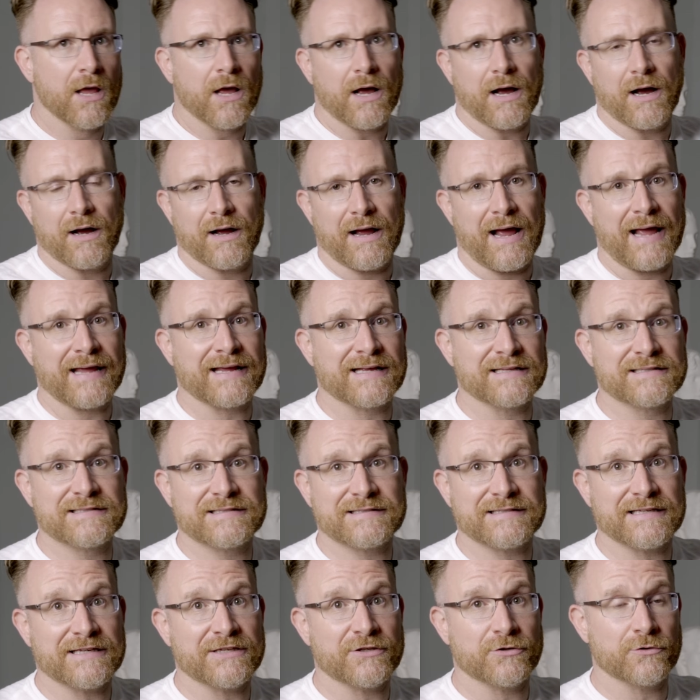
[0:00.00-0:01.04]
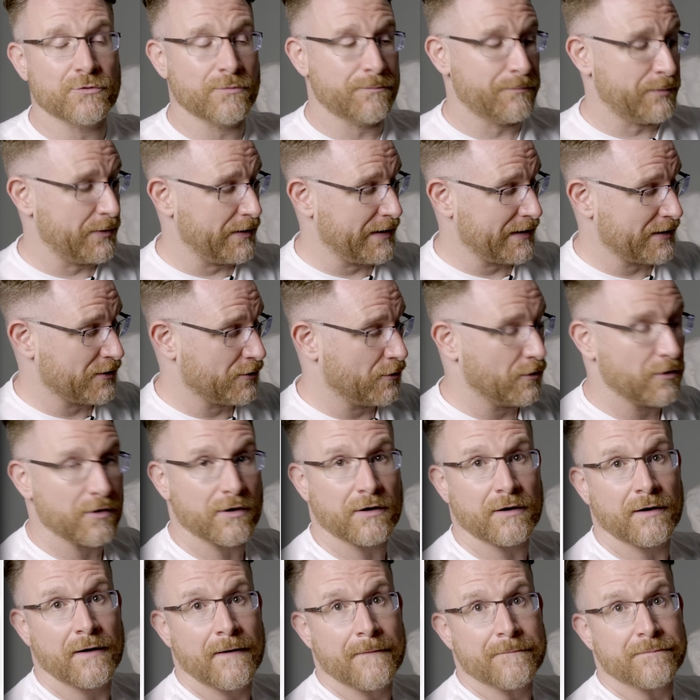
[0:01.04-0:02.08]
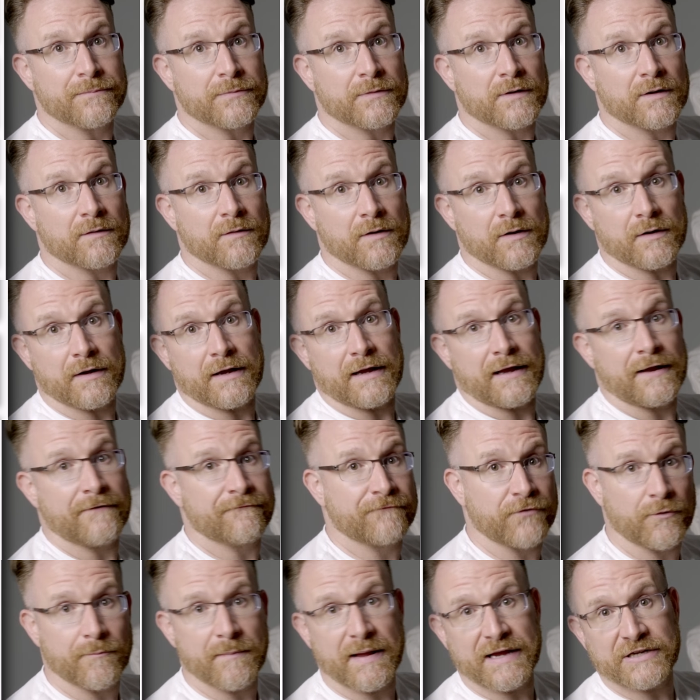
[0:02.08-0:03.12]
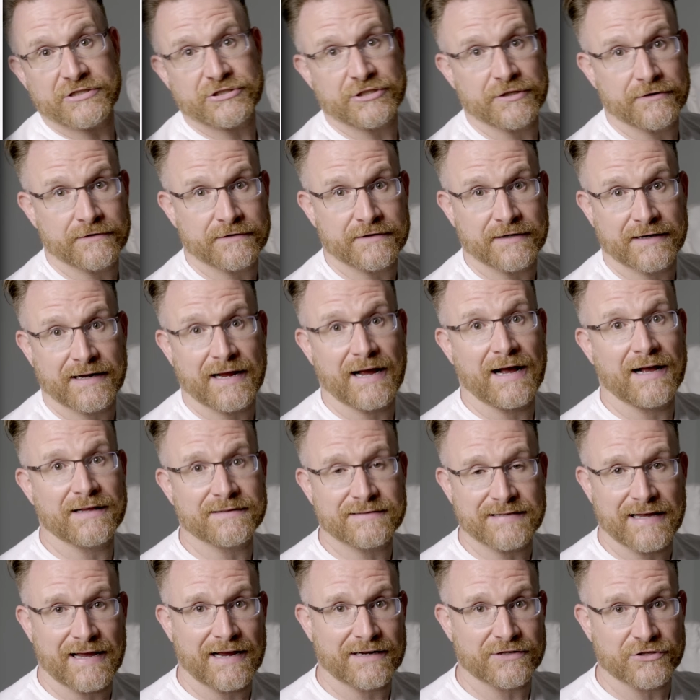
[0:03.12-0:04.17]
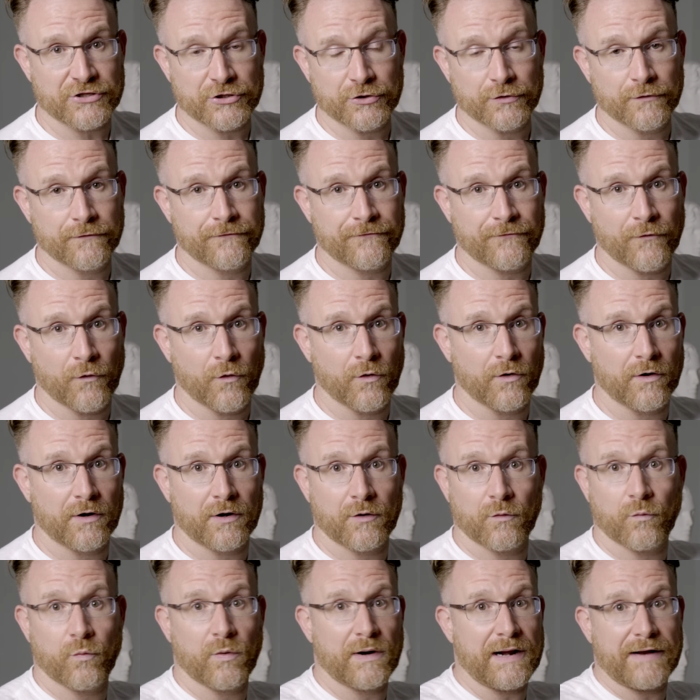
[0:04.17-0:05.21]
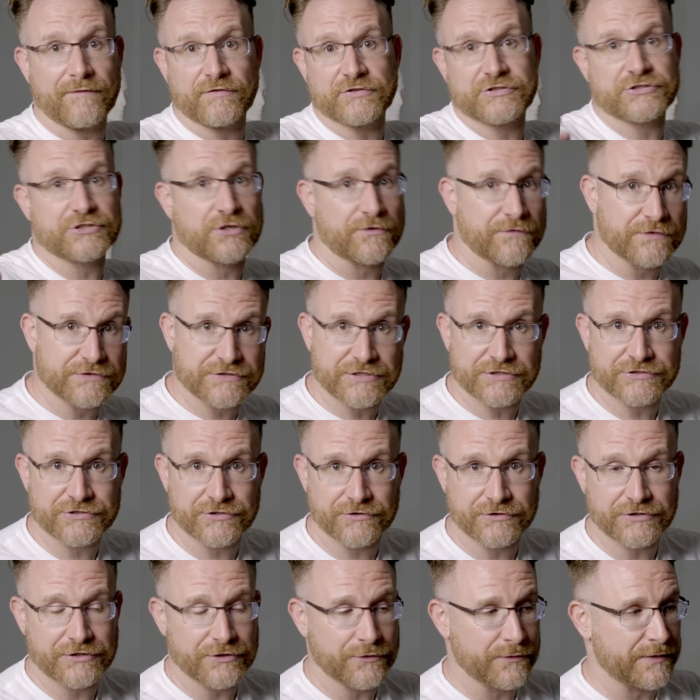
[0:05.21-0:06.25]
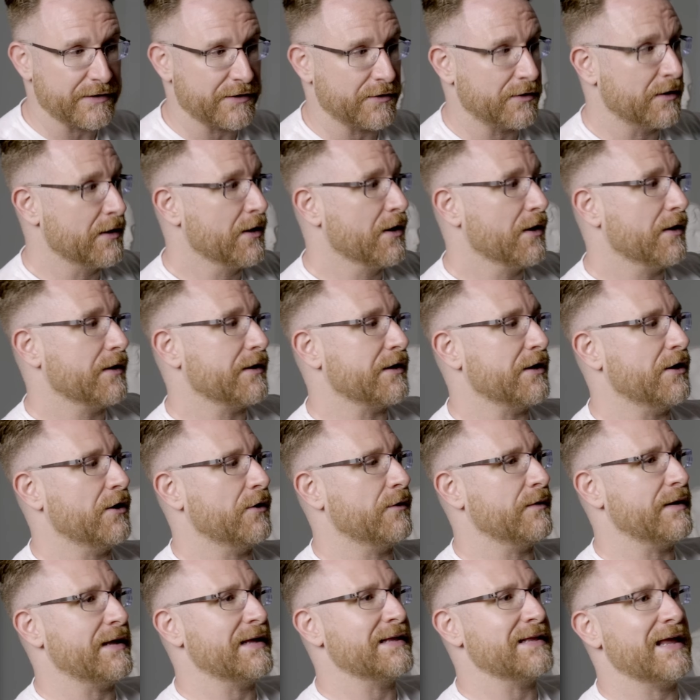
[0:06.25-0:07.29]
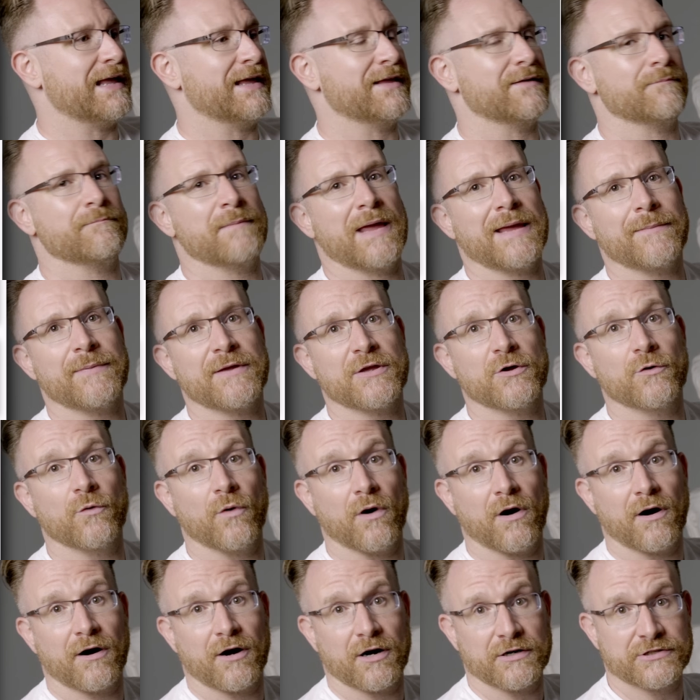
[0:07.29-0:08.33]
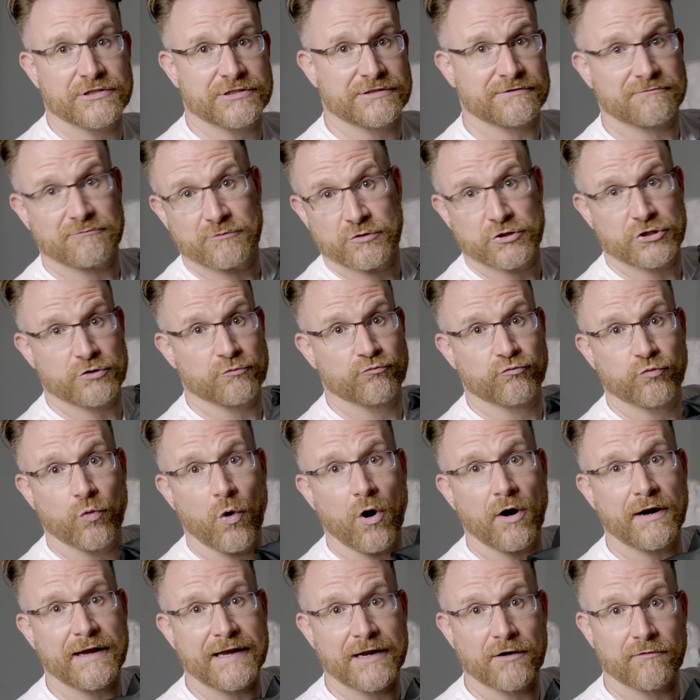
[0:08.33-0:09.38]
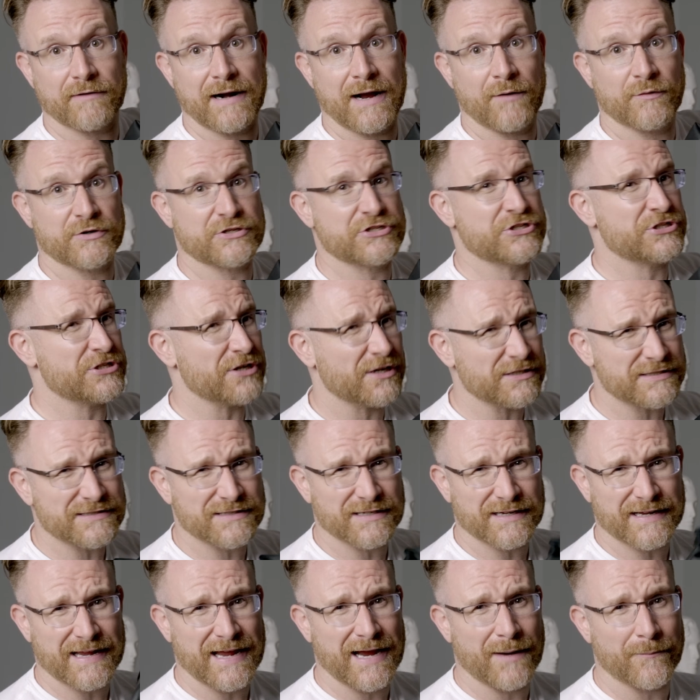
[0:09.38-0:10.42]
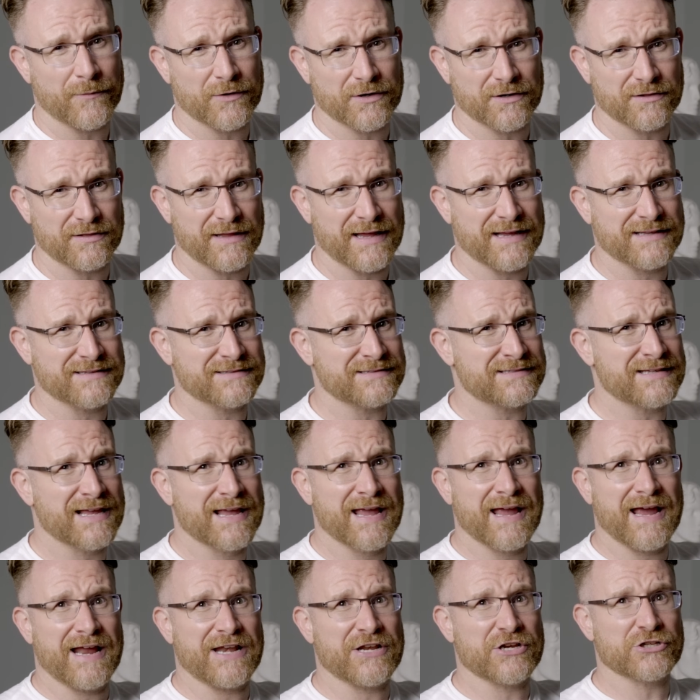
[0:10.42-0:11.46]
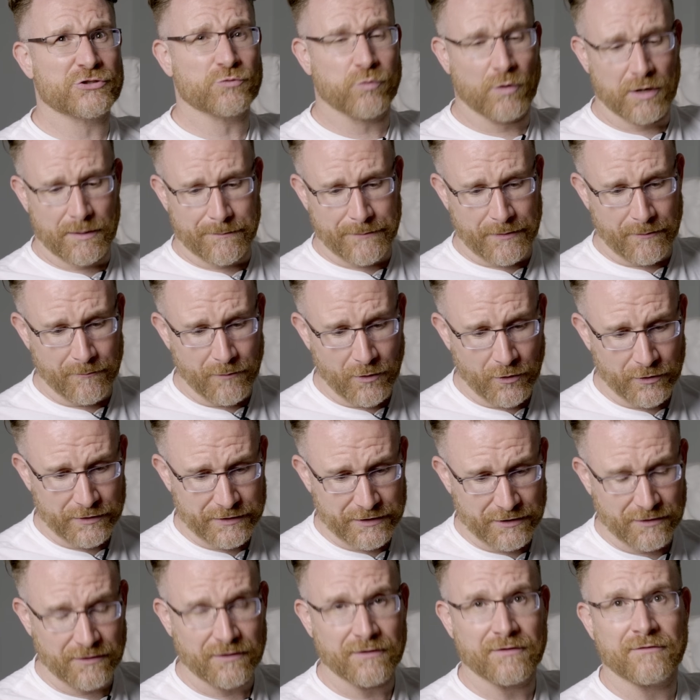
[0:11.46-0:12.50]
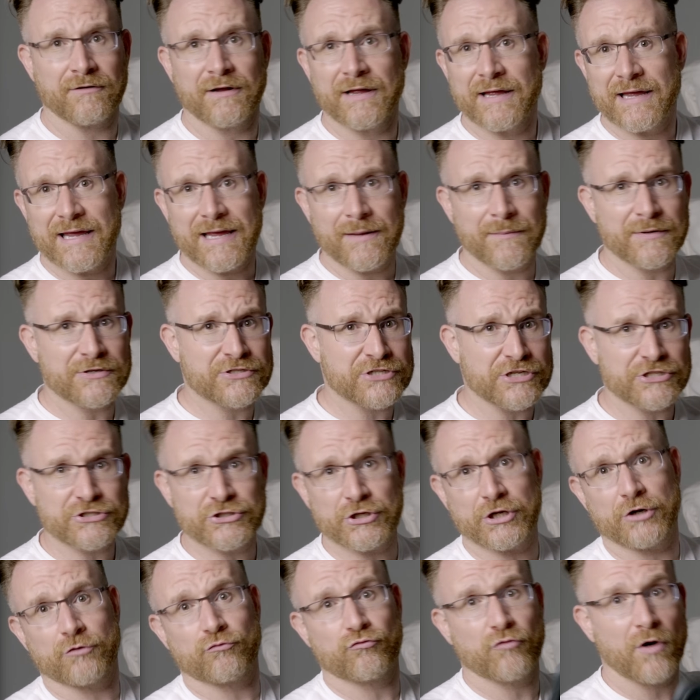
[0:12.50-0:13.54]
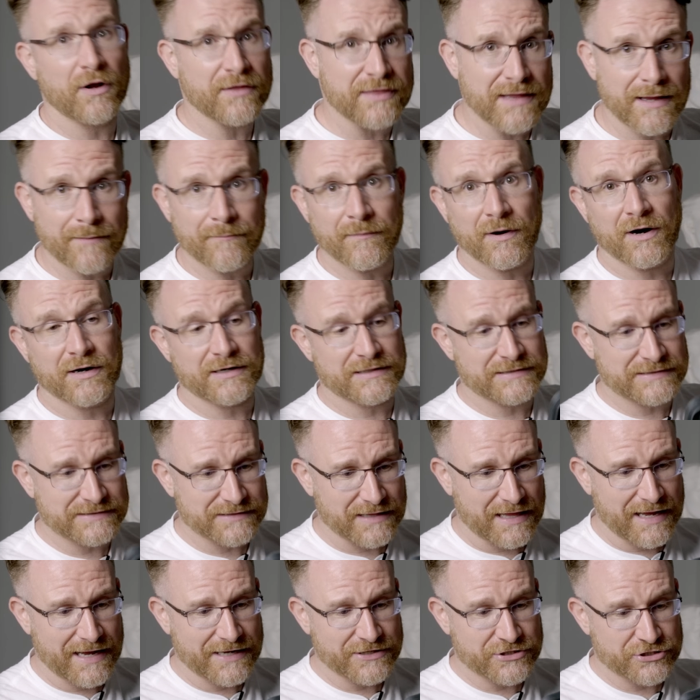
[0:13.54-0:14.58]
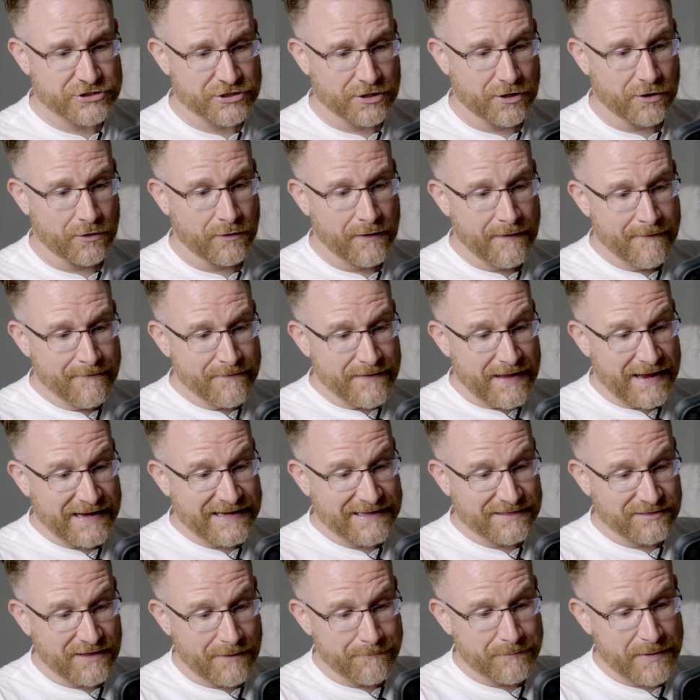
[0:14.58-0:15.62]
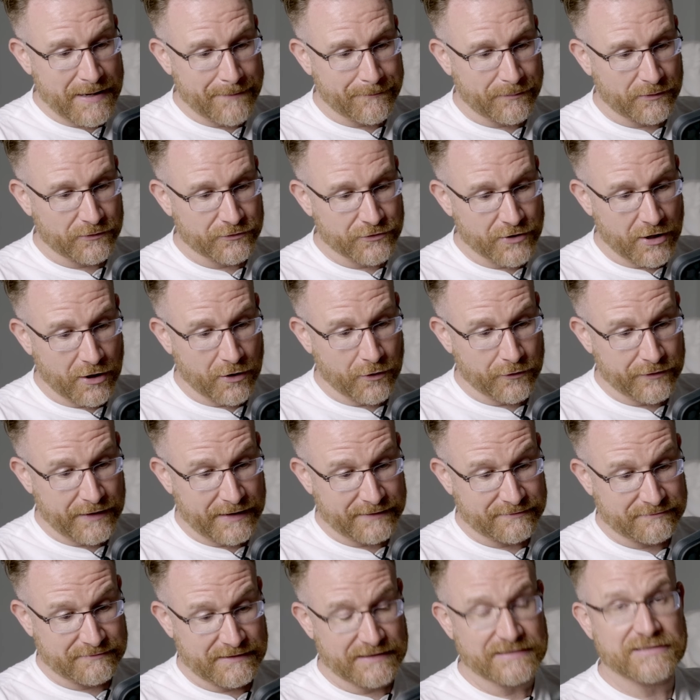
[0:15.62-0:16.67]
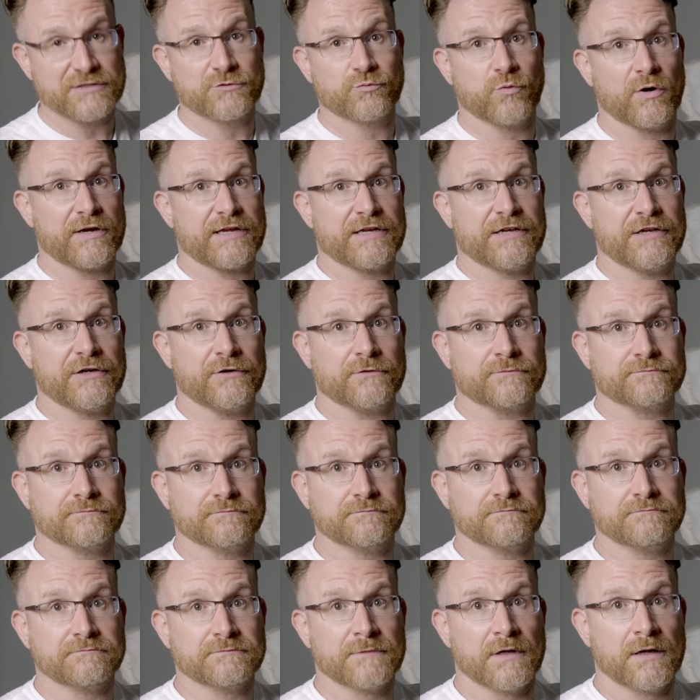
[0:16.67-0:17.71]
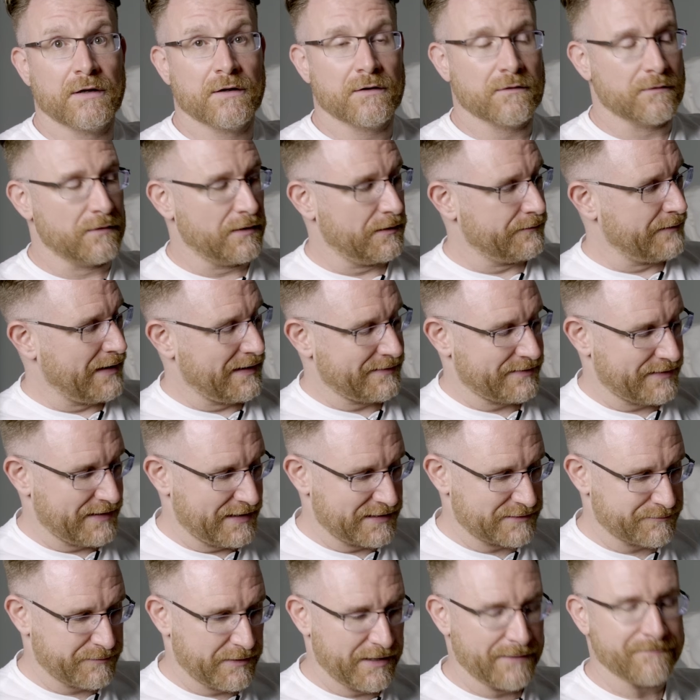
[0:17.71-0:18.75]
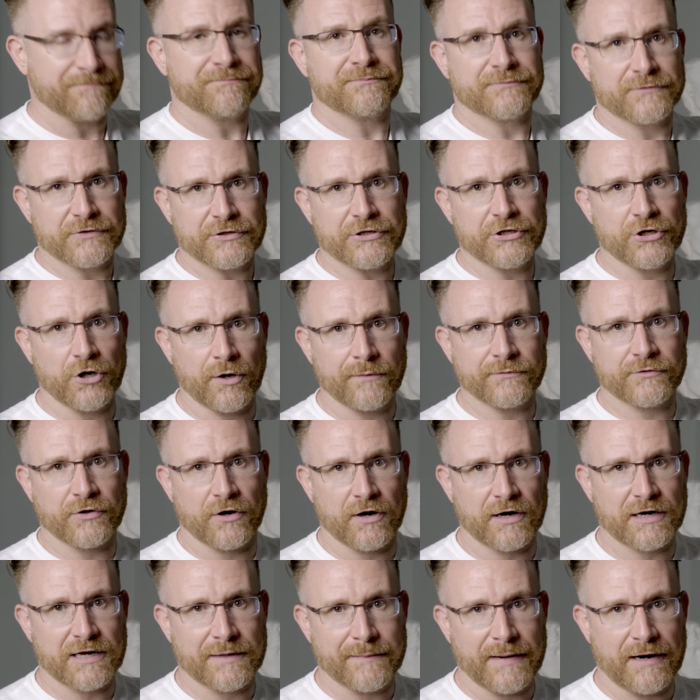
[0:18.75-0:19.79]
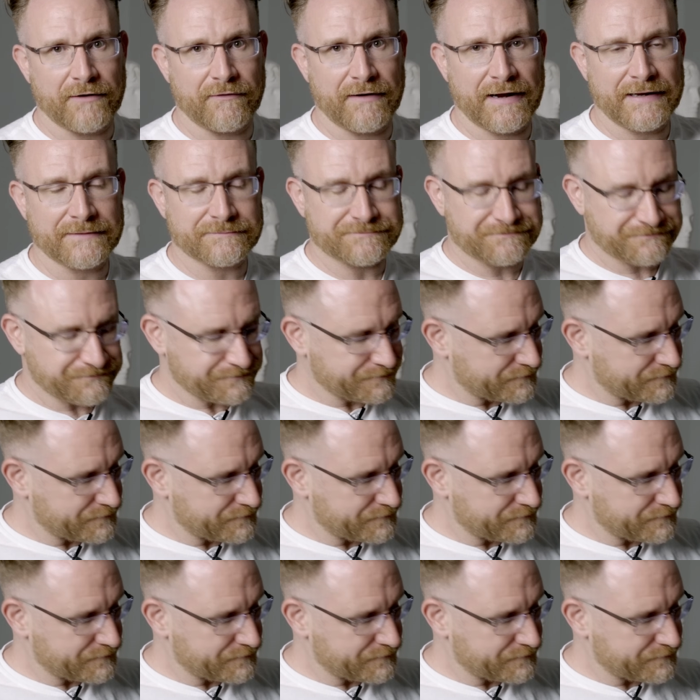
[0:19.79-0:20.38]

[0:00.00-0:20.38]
I could see you putting your information to contact you for whatever services you're doing. You know, maybe you are just walking around with just the camera and a lens and you just want to promote your images. You can run them on a slideshow and let people know that this is what you do. Well, not this, but you know what I'm talking about, right?